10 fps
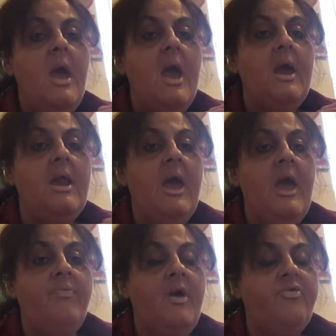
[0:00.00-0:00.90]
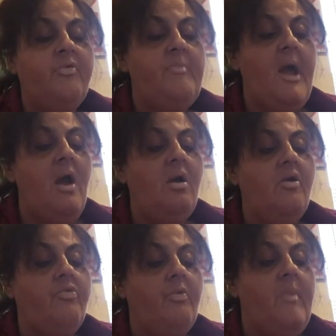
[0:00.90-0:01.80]
And I have that to my heart
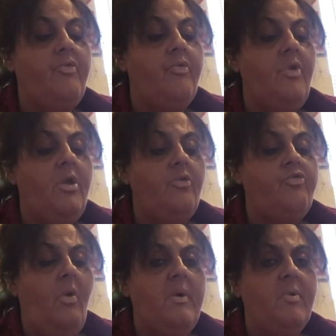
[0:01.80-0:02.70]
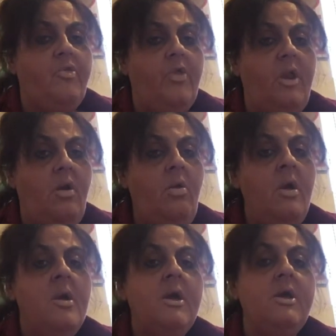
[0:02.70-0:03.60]
because when my little Joey was little,
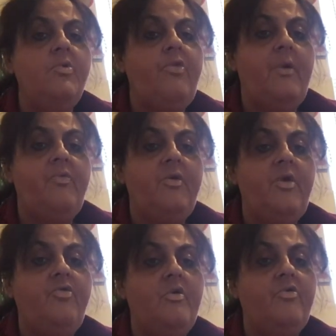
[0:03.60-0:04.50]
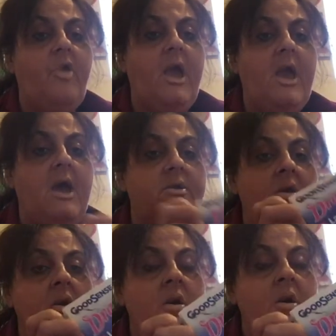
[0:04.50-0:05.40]
he used to have seizures. And
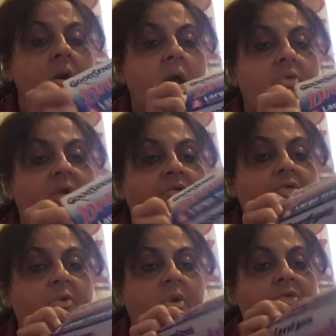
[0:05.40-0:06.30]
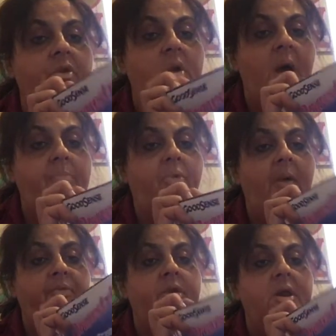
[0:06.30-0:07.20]
that's considered
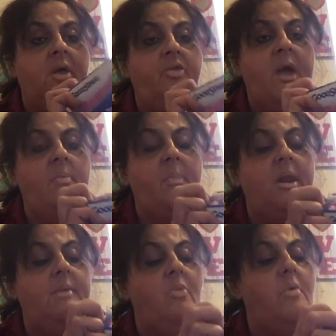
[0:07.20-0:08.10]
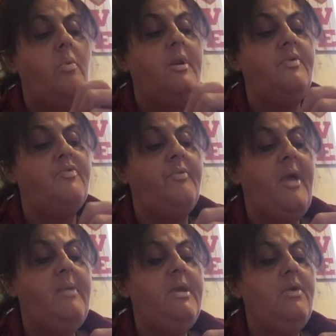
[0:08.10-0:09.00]
epilepsy. He doesn't have them anymore, but when he was a
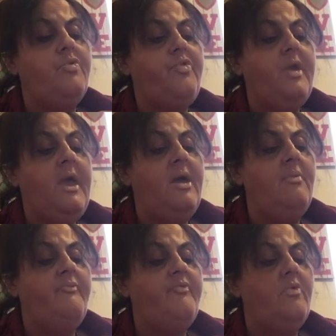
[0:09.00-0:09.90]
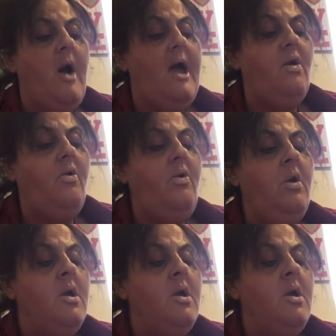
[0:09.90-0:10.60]
baby, he, was, he had them for a while.